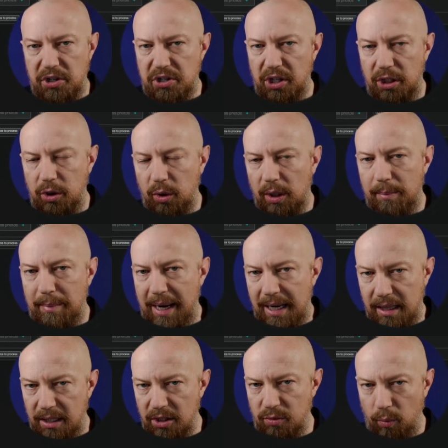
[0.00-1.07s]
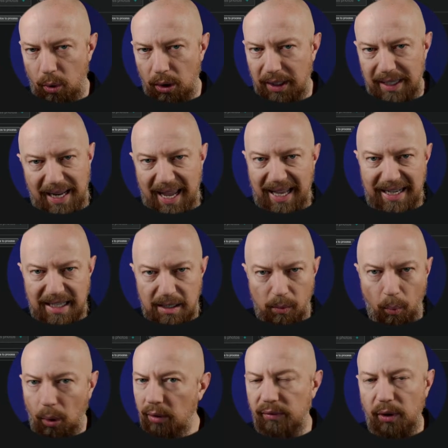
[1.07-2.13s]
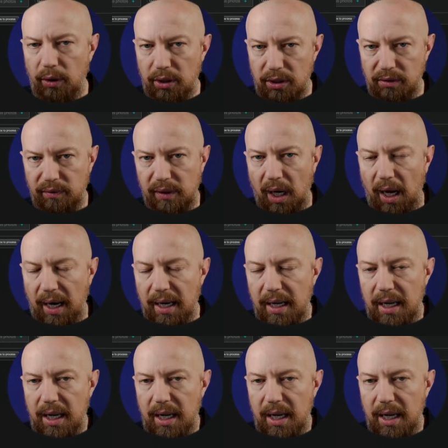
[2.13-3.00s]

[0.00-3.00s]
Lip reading: is that you can make this work in any workflow that you've got.